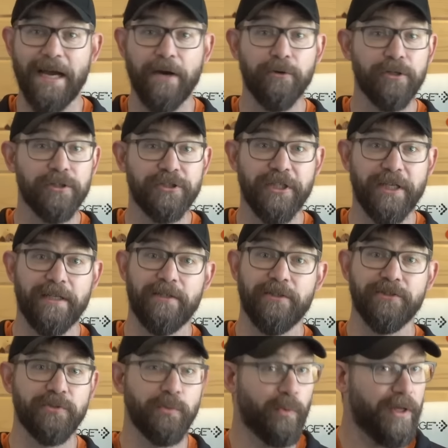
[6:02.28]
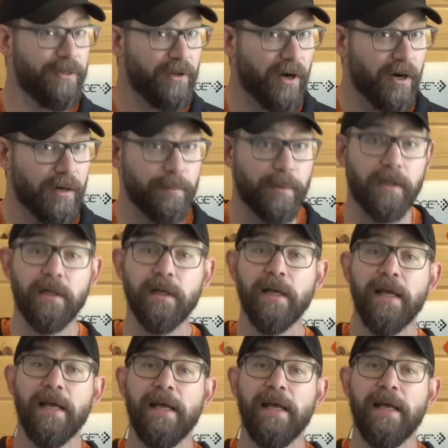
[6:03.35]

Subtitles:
outer shells with armor,